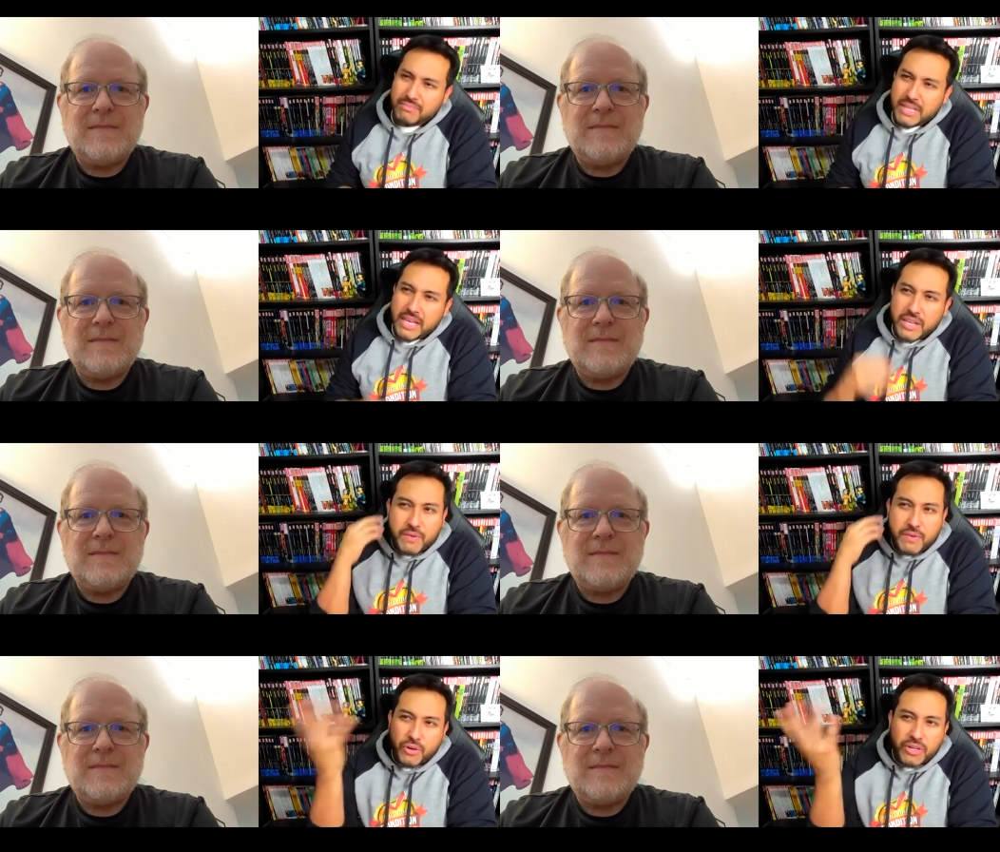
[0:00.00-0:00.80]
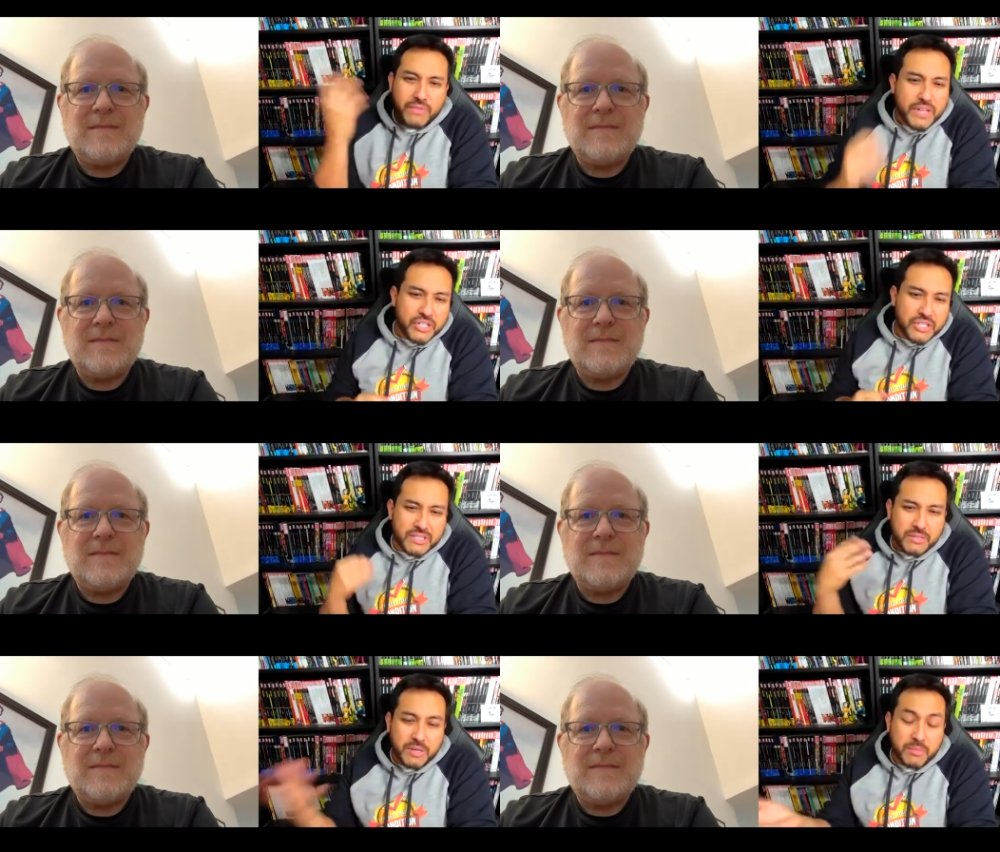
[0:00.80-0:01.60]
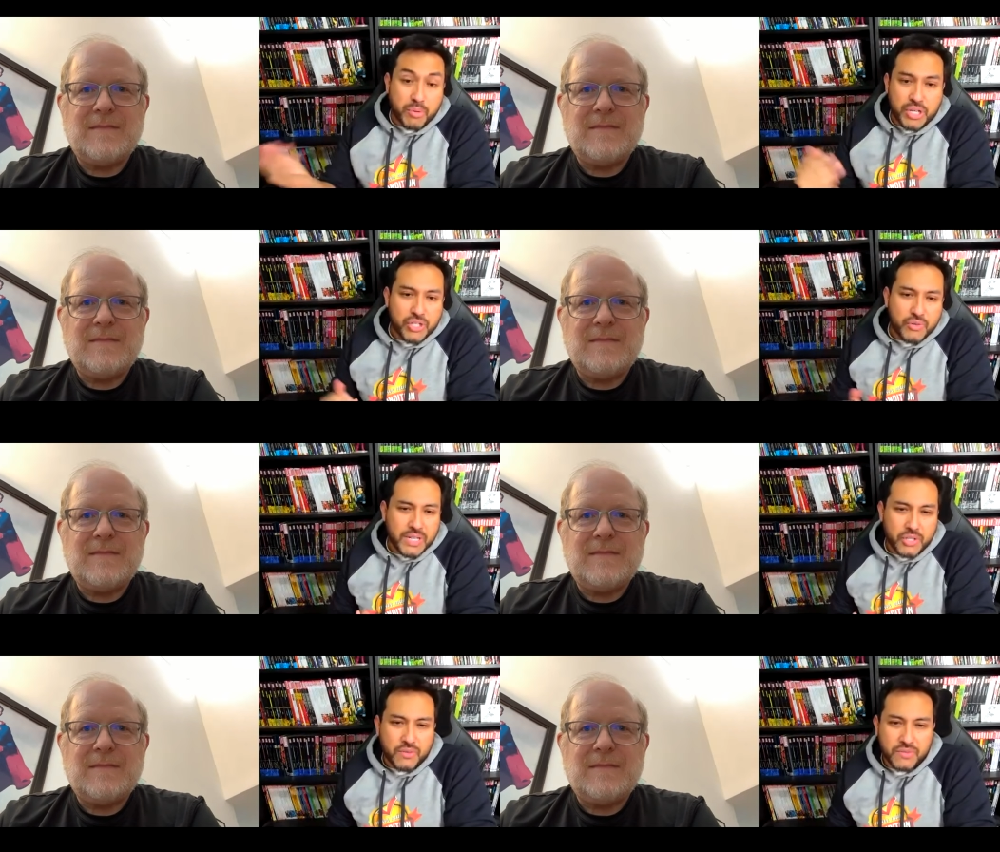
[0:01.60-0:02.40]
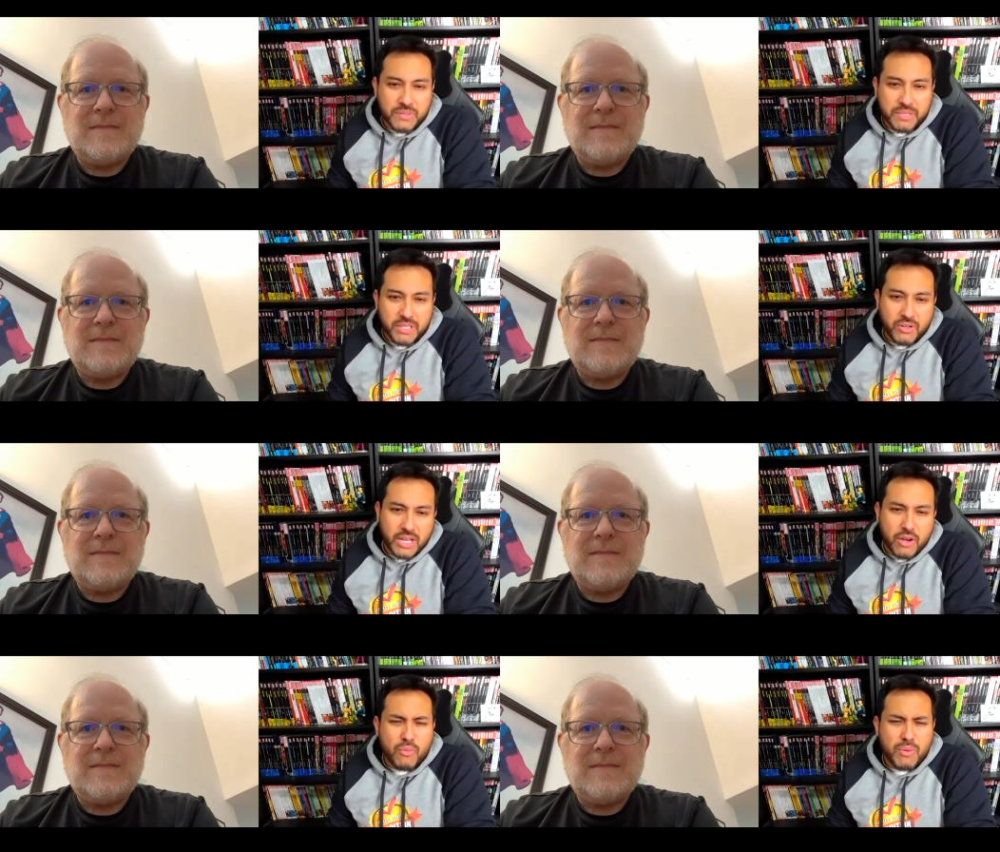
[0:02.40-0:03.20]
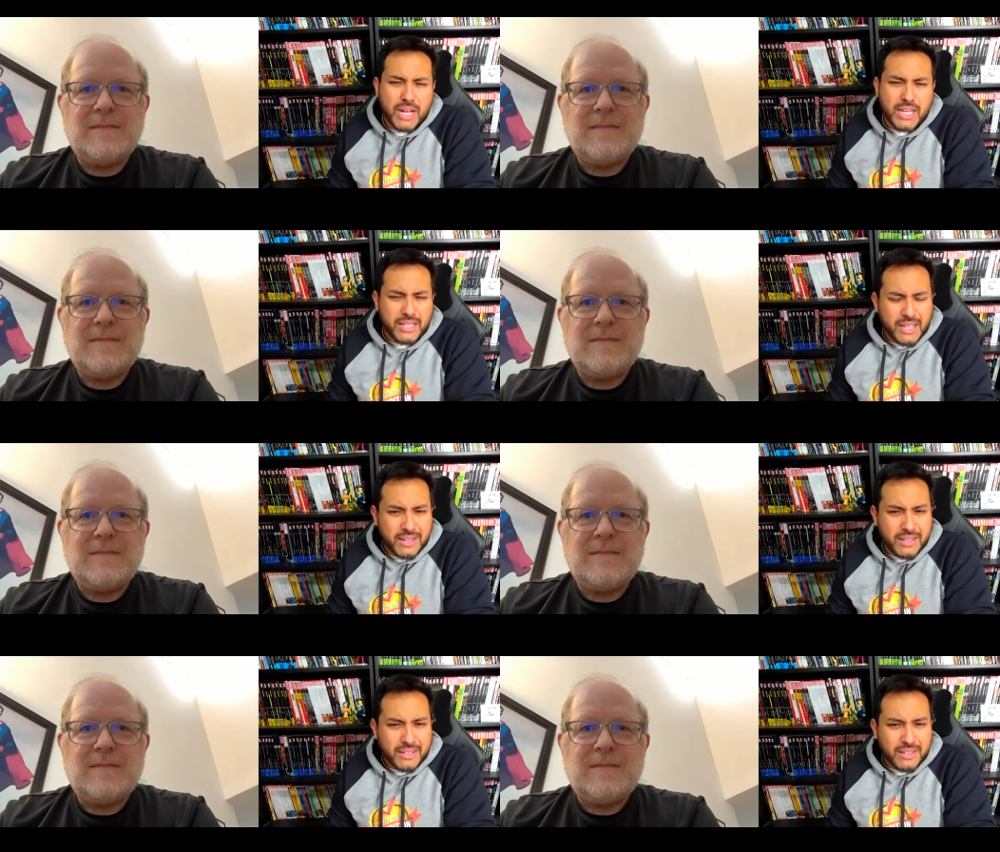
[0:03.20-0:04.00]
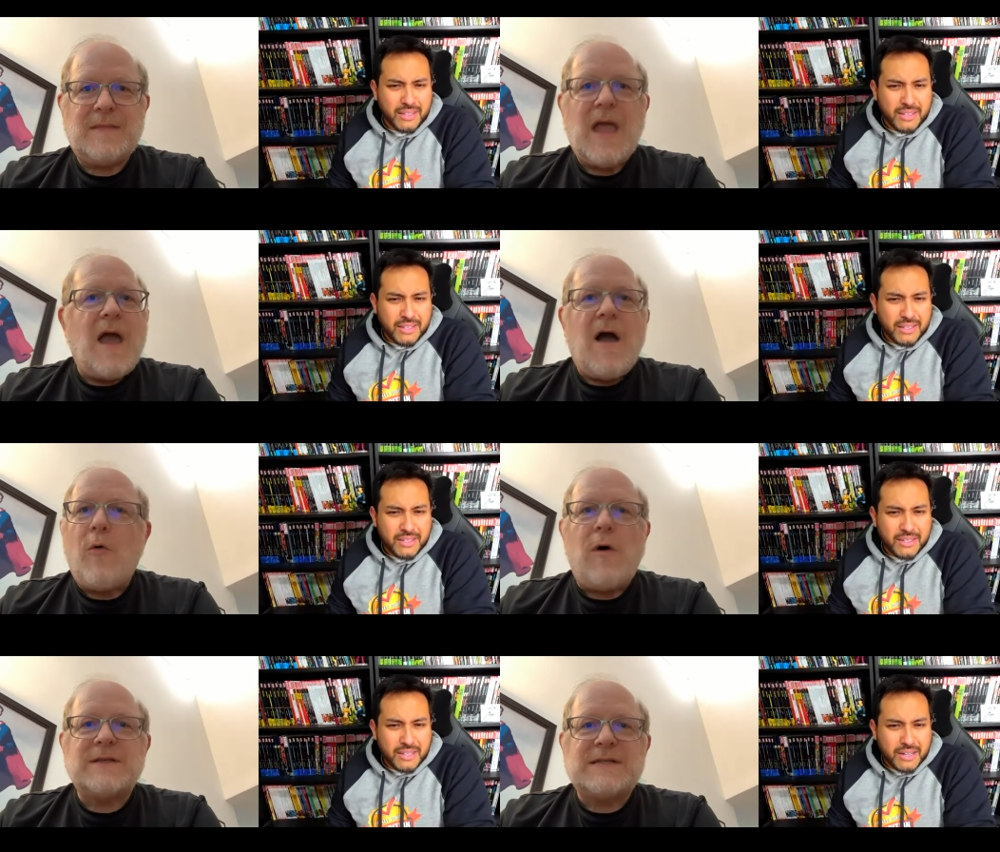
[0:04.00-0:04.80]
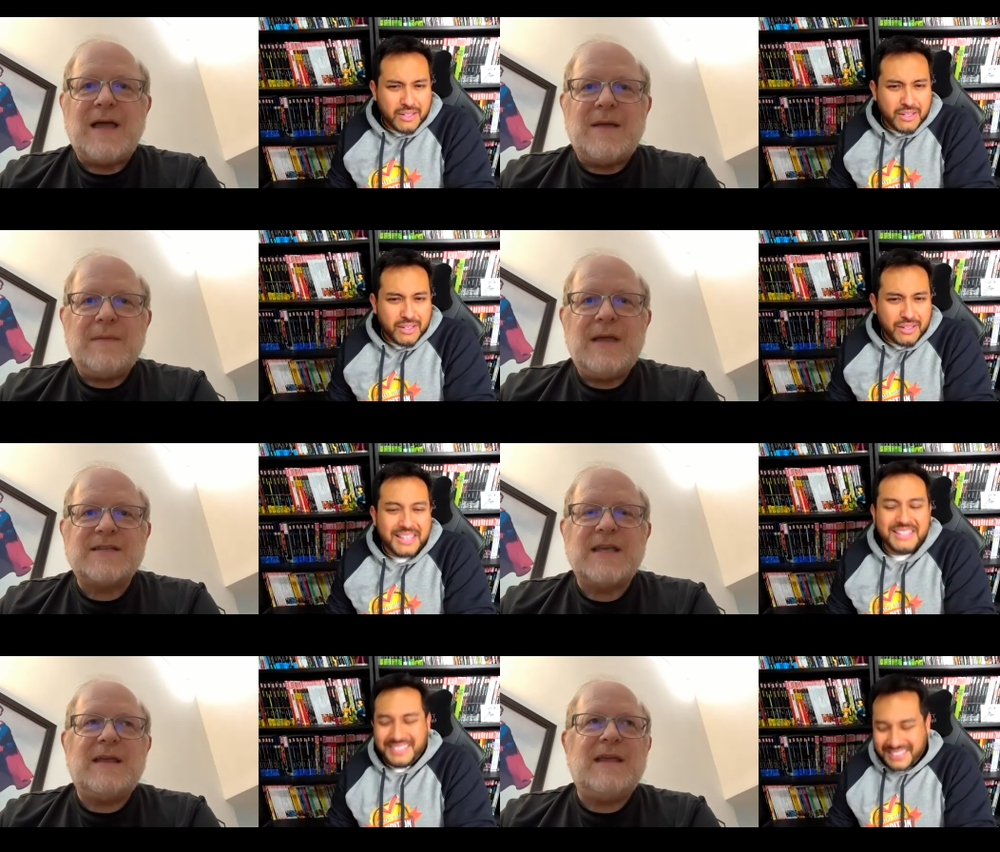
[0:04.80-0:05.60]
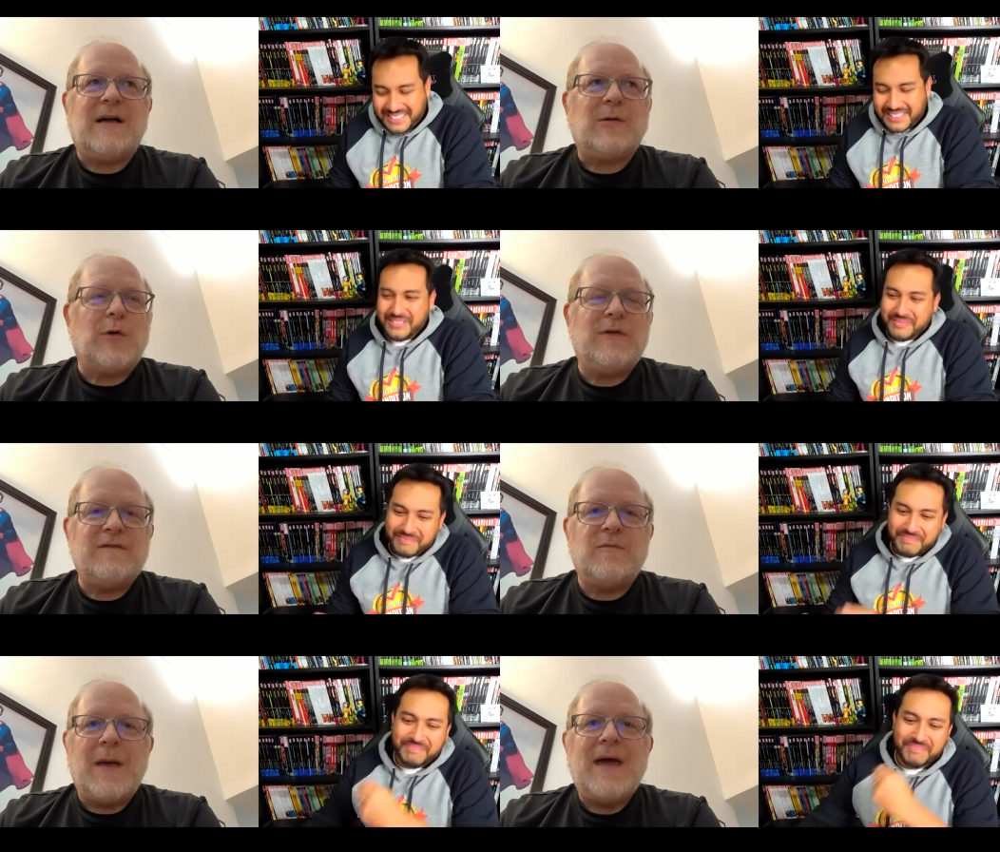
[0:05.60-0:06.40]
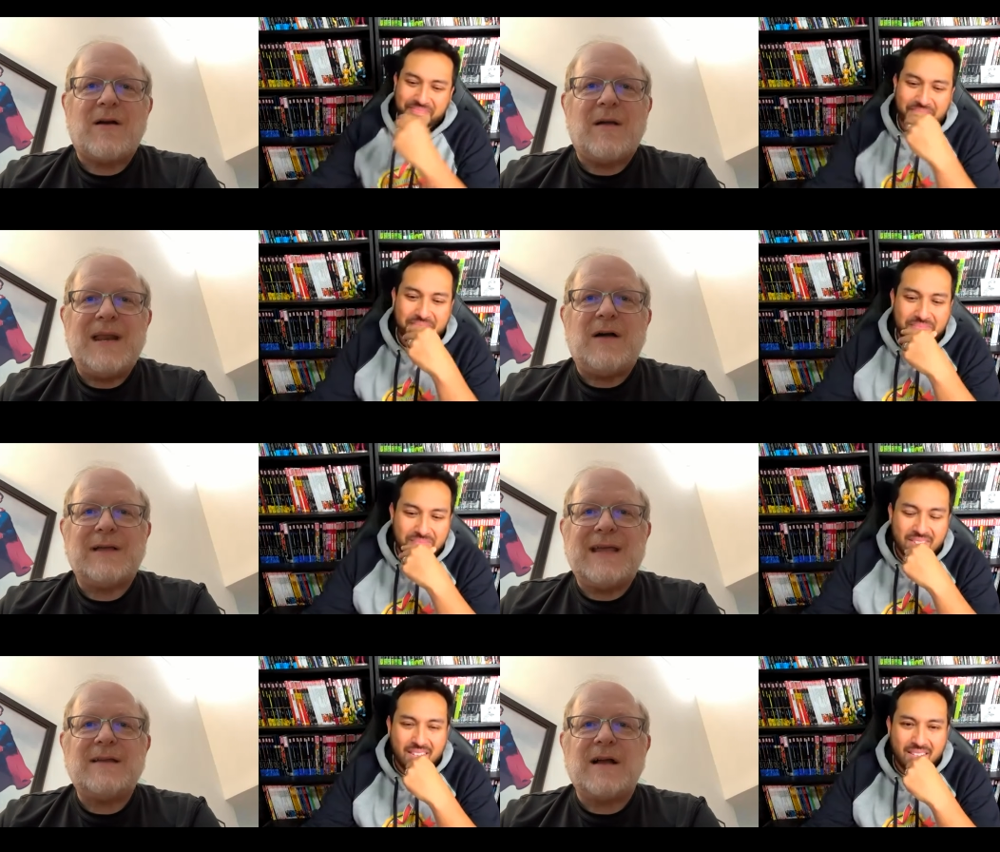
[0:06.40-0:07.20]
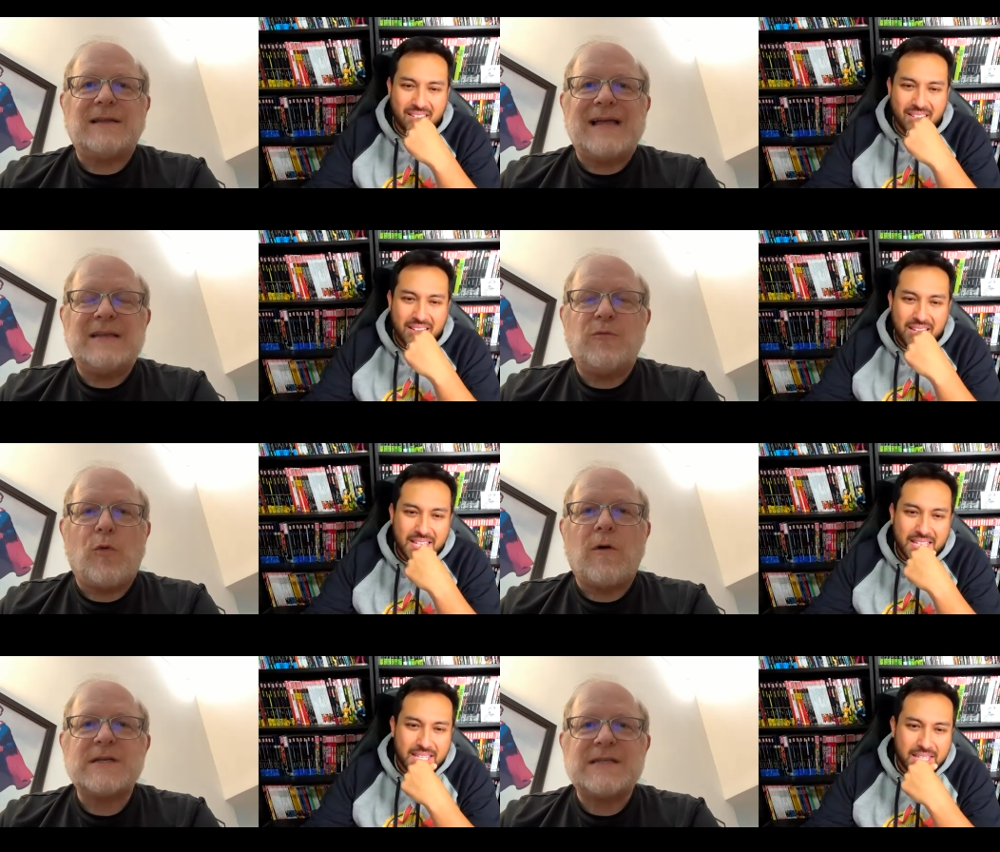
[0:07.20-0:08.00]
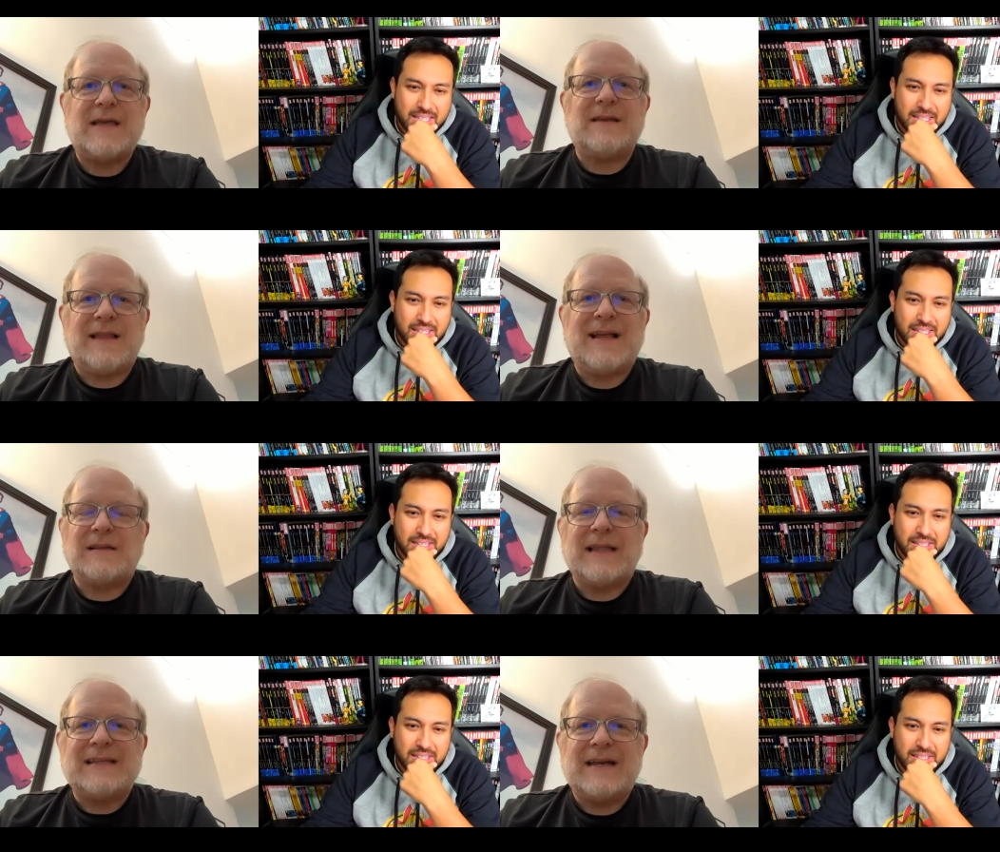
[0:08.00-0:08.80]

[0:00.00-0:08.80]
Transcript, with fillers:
Speaker 1: you ever go to conventions and somebody brings you an issue of something and you're like, oh,
Speaker 2: I did that? Oh, all the time. It's. It, I'll go even better. I mean, I'll get collected works in, like collected